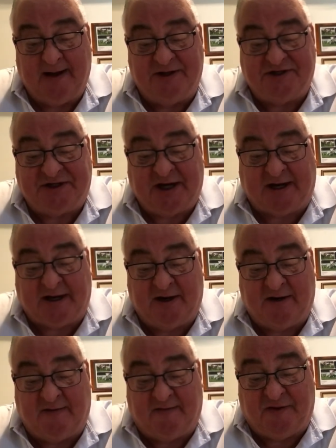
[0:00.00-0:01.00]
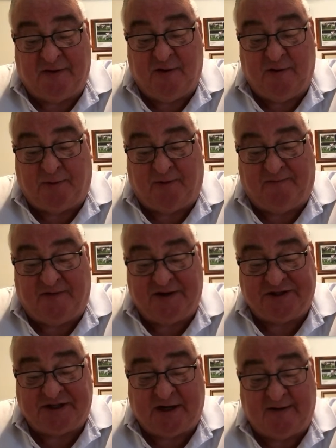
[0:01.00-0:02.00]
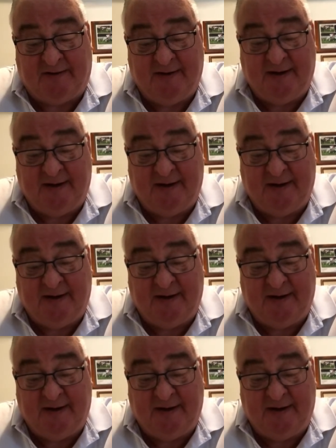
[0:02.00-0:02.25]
a second and a third, Professor.